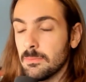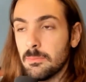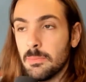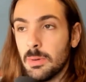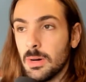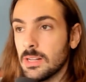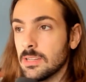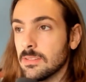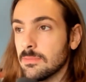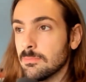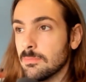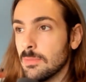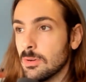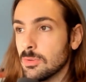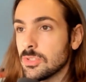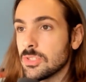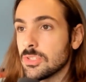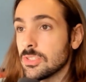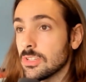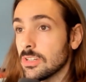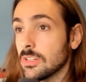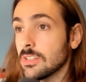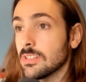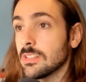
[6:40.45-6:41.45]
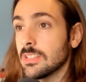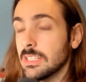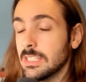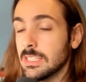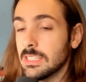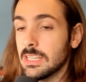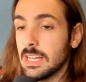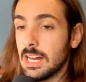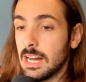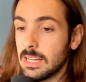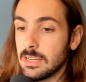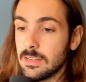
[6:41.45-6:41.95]
but most certainly
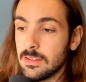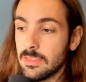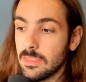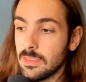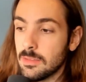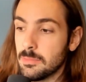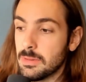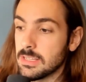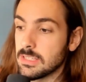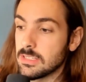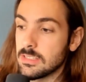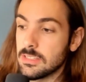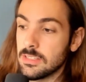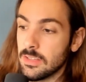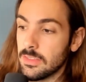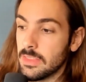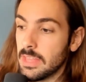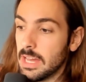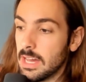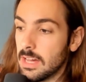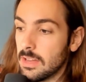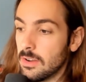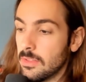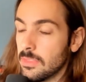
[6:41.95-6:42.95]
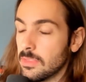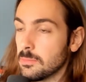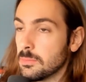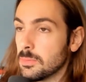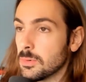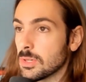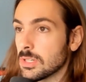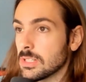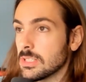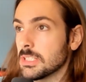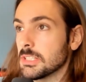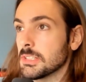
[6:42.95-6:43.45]
not the best deal they had on the
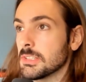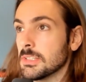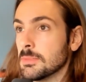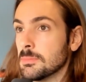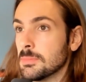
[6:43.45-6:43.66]
board, clearly.